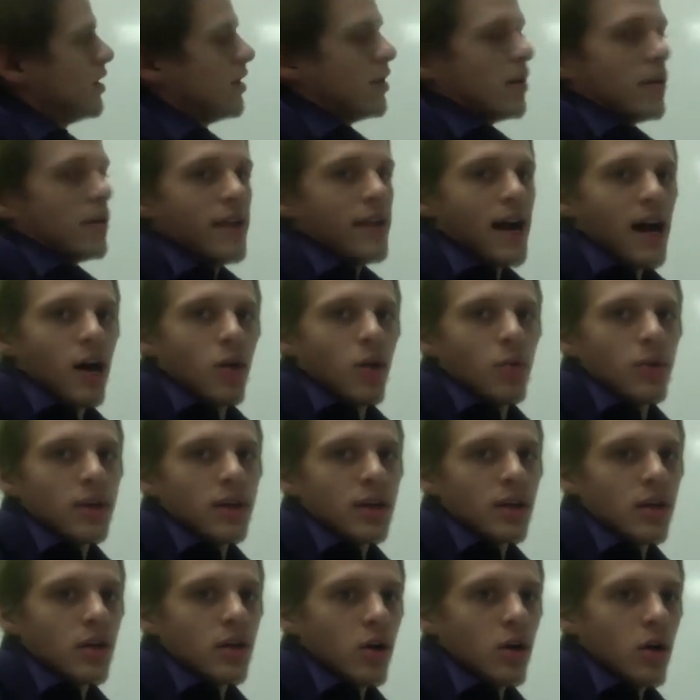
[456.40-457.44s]
Now we
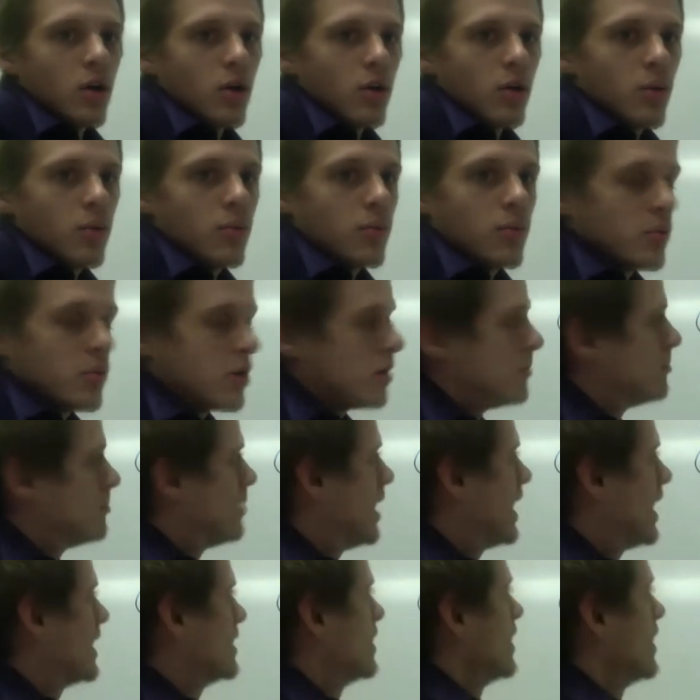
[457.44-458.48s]
can go
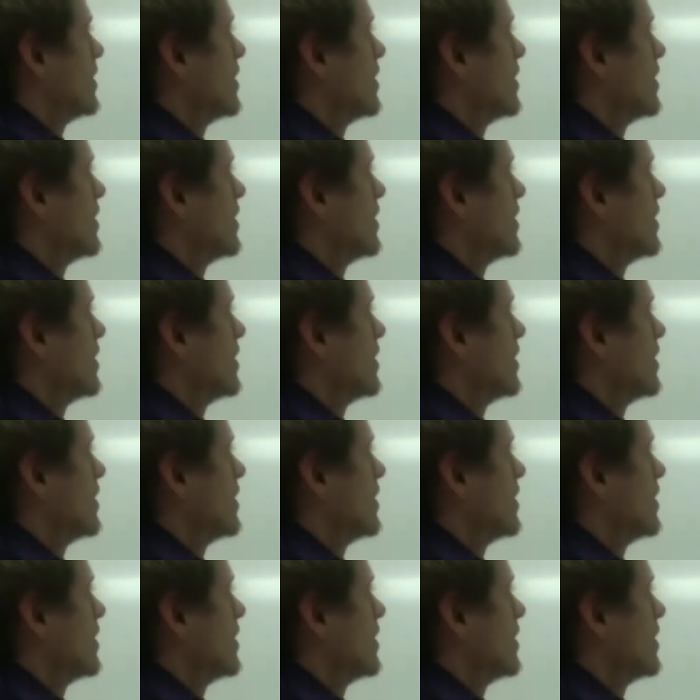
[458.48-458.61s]
combine like